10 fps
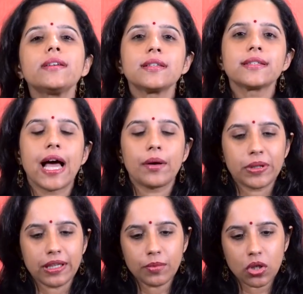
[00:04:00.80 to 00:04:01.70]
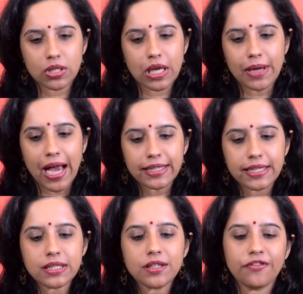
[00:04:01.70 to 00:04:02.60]
this is happening because I'm
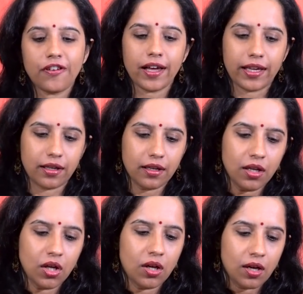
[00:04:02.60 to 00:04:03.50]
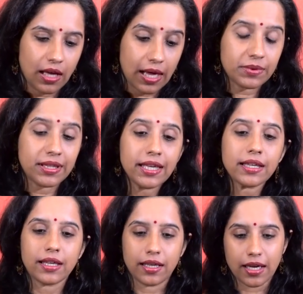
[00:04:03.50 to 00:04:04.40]
identifying, I'm
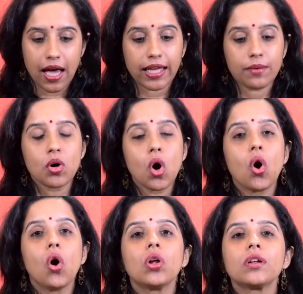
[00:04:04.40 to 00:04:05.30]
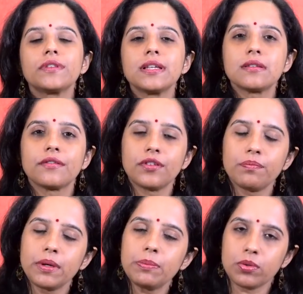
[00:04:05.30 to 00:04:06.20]
thinking I am all of these
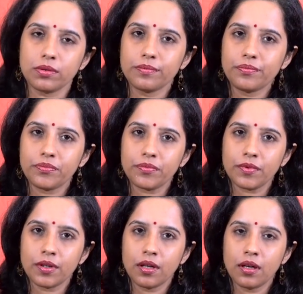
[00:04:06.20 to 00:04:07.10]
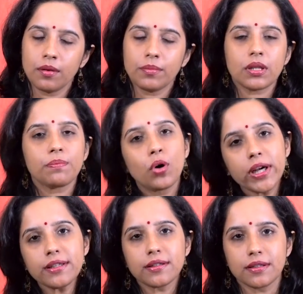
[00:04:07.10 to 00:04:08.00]
different people. But the
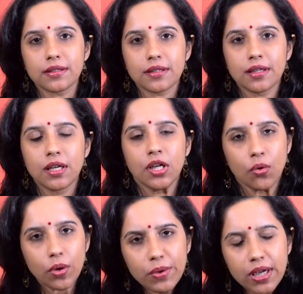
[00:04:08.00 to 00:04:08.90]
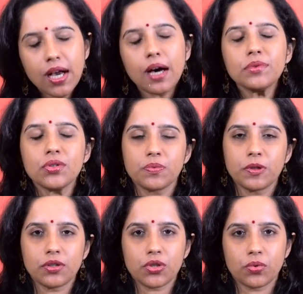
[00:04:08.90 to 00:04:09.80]
point is, when we come to
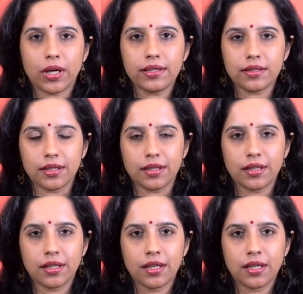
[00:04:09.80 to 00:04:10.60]
spirituality,